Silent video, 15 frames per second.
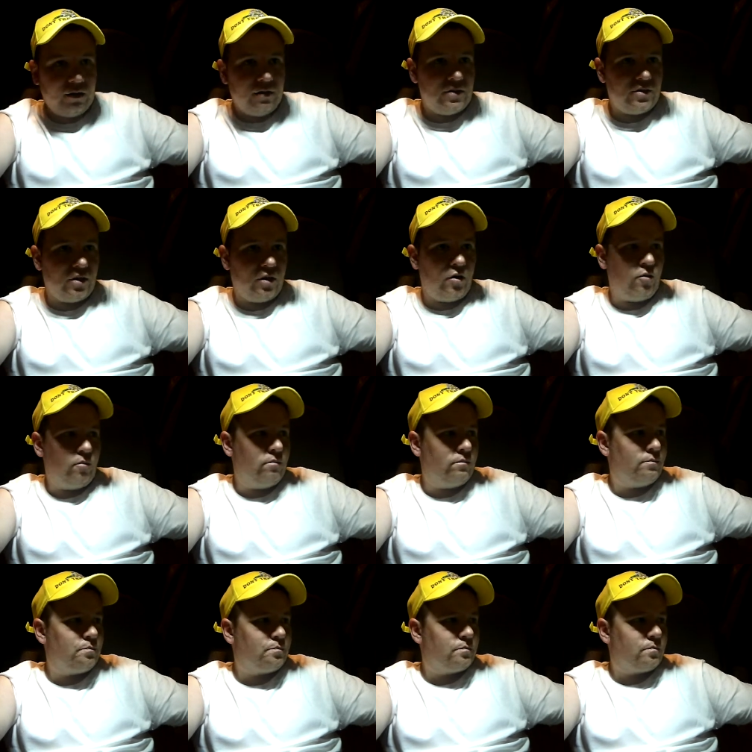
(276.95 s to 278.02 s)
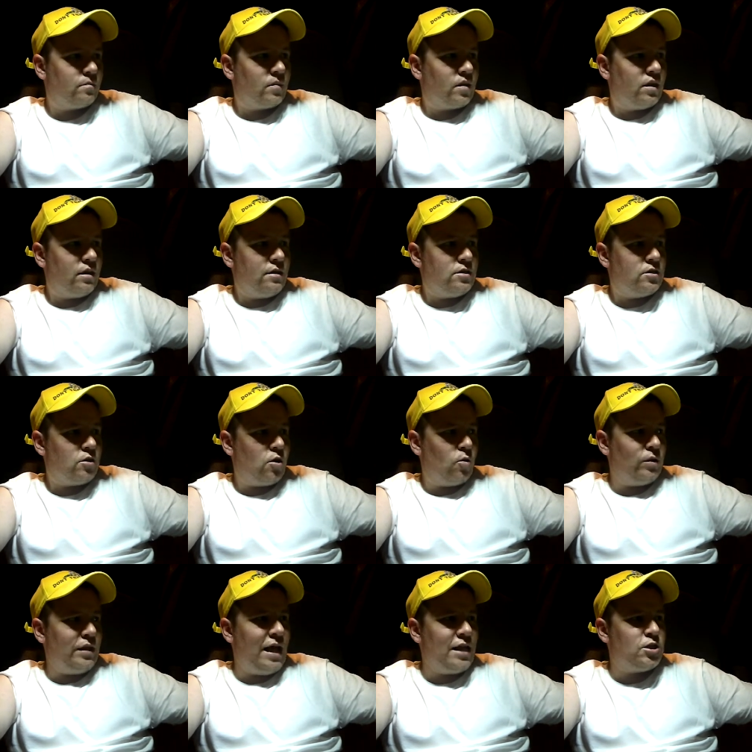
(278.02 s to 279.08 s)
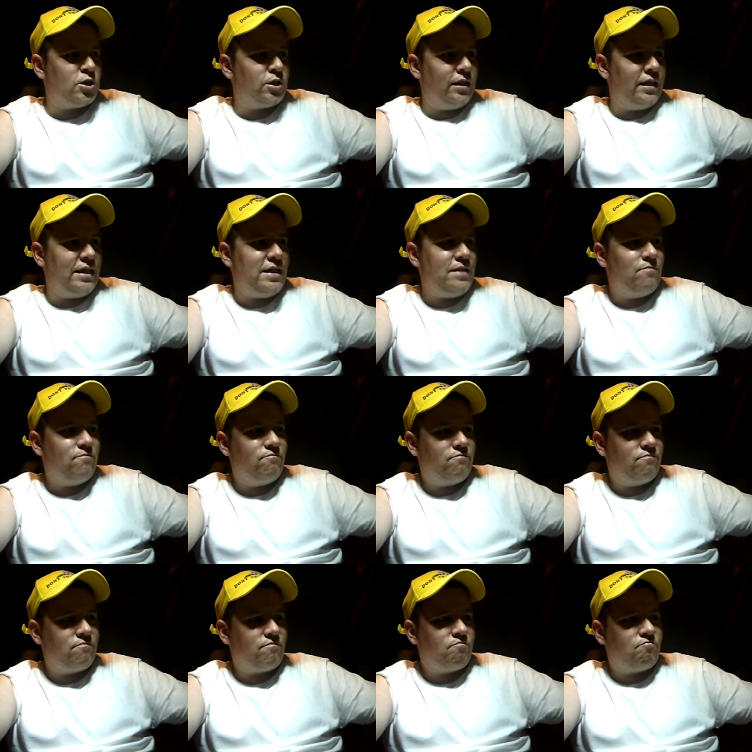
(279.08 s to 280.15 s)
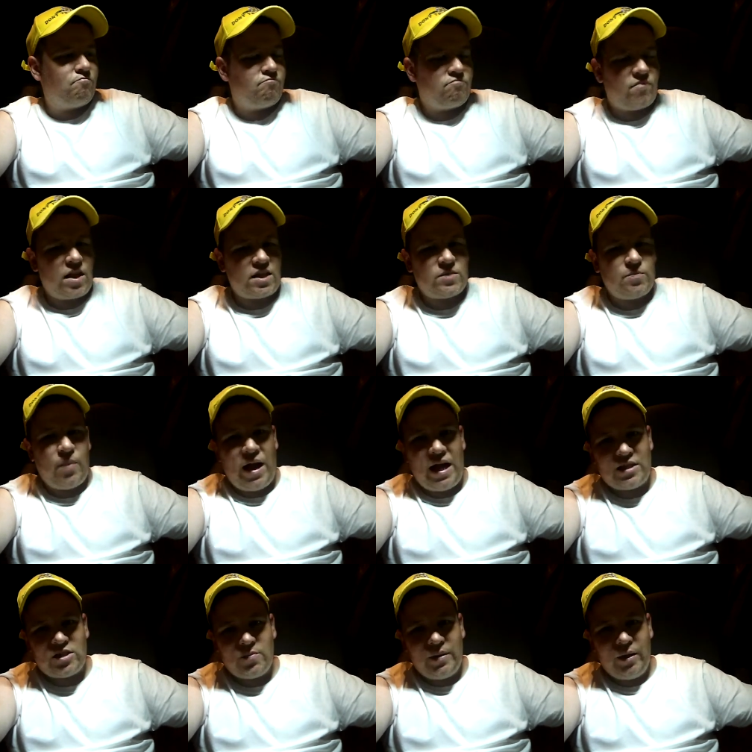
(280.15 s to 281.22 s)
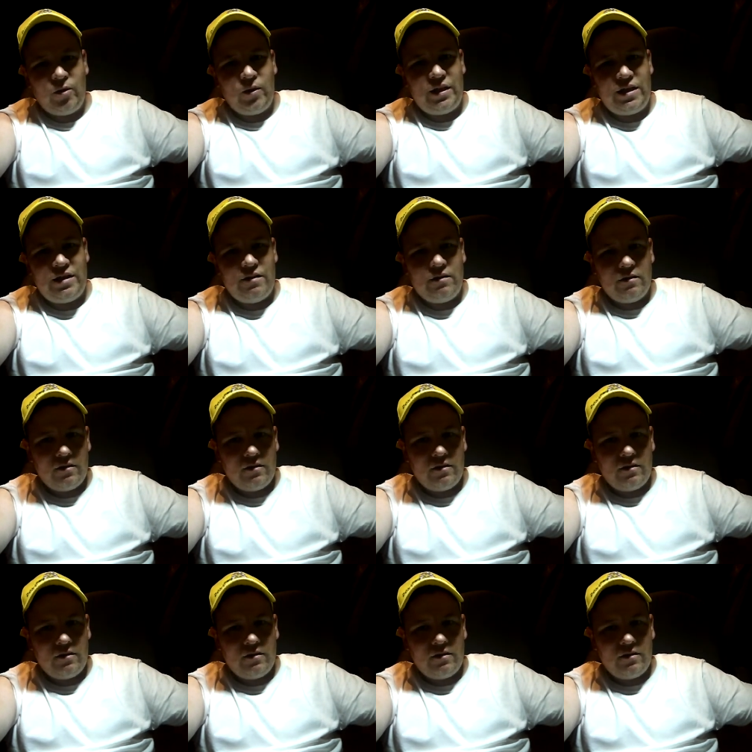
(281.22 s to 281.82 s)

So, so logically, that's a possibility